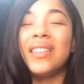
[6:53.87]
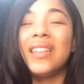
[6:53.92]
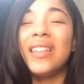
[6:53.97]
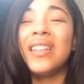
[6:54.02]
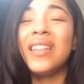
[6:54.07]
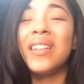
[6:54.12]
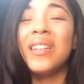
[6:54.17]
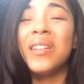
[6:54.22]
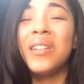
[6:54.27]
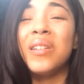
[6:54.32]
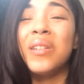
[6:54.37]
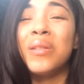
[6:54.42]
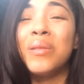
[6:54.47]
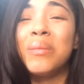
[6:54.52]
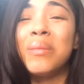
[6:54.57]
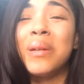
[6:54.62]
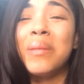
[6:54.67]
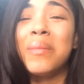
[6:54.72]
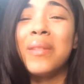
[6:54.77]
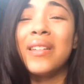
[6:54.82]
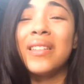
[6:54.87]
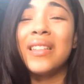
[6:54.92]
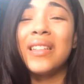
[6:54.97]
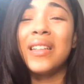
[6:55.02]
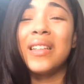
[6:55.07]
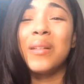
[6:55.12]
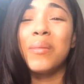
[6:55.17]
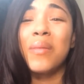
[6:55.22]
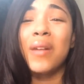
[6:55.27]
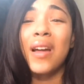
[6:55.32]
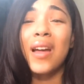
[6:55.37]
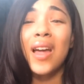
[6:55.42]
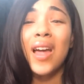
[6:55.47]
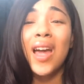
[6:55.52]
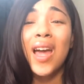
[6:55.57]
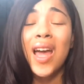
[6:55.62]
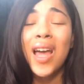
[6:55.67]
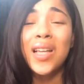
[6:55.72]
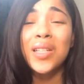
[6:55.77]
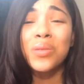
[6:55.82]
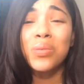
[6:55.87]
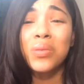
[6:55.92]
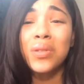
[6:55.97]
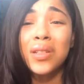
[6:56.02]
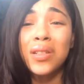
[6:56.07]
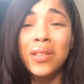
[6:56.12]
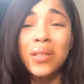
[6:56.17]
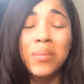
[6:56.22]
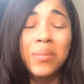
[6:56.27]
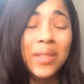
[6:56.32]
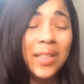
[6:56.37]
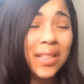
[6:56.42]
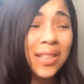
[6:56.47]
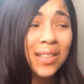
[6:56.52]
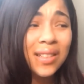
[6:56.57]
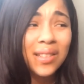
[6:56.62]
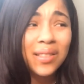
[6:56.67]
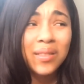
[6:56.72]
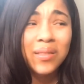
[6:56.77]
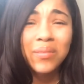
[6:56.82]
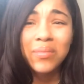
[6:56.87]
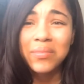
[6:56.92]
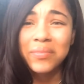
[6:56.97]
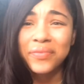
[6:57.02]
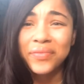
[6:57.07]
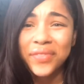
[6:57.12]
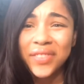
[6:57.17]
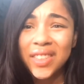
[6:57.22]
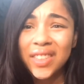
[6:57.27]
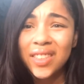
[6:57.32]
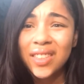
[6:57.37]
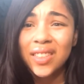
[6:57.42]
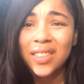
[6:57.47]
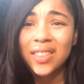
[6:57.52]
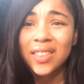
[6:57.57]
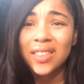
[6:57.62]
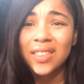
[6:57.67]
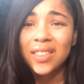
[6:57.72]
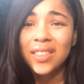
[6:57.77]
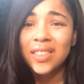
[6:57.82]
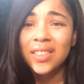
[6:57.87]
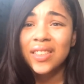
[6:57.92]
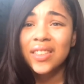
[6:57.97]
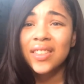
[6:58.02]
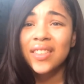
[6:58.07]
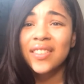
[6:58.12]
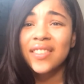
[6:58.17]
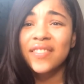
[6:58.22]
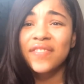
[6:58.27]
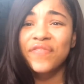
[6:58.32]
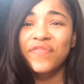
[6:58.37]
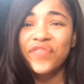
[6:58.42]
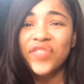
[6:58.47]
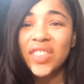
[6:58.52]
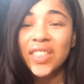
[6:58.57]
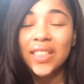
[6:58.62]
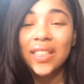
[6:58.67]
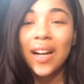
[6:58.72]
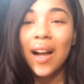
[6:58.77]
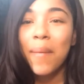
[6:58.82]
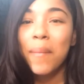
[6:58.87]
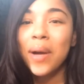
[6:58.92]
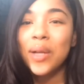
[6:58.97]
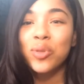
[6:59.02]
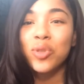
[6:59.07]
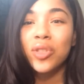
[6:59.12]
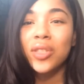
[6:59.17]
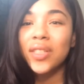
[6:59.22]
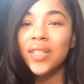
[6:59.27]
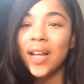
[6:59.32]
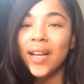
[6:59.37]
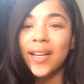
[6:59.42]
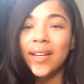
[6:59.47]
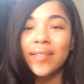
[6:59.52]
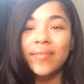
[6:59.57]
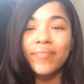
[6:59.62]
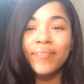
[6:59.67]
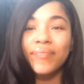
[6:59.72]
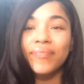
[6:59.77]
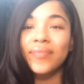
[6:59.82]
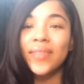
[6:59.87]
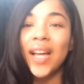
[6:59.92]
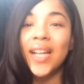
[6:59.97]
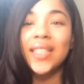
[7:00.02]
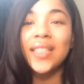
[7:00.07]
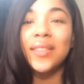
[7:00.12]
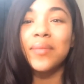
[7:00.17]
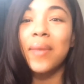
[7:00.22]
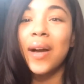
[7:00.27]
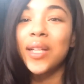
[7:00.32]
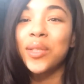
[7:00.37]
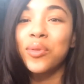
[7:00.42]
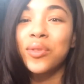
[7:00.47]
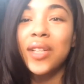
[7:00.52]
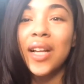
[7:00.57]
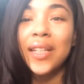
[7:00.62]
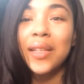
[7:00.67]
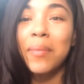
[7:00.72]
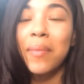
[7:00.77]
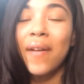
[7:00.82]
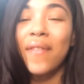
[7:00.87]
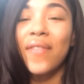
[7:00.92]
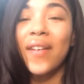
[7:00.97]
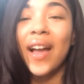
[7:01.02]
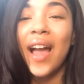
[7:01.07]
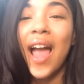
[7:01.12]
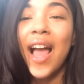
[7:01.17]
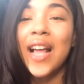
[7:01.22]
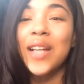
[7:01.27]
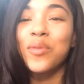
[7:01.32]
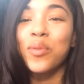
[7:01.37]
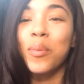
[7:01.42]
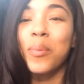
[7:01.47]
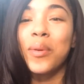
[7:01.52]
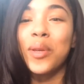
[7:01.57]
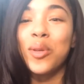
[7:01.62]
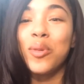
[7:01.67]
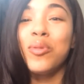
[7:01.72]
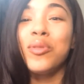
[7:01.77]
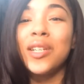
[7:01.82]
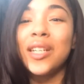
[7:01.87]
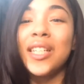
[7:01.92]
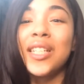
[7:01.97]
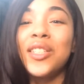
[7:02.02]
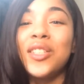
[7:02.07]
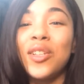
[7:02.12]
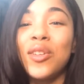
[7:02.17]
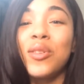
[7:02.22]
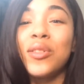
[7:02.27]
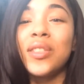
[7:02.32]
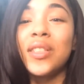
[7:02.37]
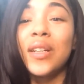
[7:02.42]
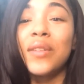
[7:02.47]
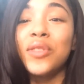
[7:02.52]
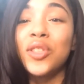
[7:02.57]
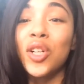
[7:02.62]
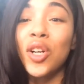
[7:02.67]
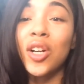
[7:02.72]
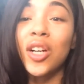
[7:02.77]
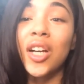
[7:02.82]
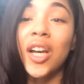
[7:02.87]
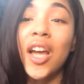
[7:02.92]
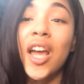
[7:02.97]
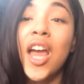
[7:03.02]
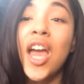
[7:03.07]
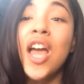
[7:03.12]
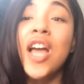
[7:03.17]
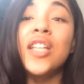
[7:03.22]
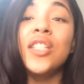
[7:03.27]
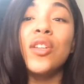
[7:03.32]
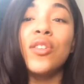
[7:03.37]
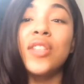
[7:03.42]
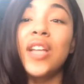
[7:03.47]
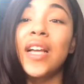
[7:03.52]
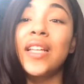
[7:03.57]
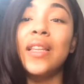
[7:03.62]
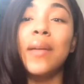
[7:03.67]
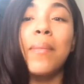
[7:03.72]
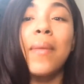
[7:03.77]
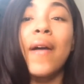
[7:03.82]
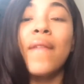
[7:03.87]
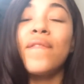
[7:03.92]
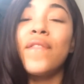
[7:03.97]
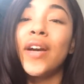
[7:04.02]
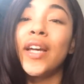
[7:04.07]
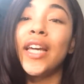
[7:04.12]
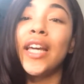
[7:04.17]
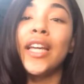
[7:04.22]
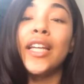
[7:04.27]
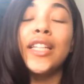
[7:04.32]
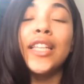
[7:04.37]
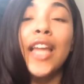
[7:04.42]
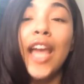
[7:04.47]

damn, damn, I'm about to get my ass whooped. Damn, fuck, fuck. I might as well just take it. I just might as well take the motherfucking ass whooping. You did this to yourself, Jerica. So take the motherfucking